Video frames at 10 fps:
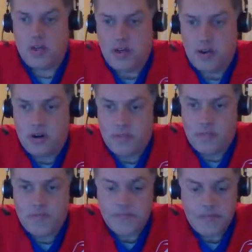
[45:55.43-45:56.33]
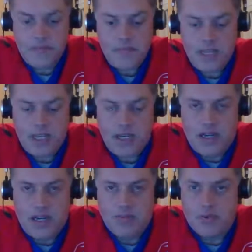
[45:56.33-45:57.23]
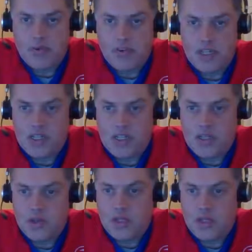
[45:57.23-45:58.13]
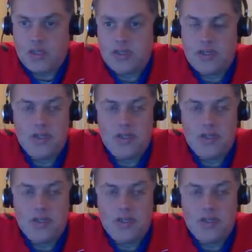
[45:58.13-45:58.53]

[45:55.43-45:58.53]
a year and proven that he can do it.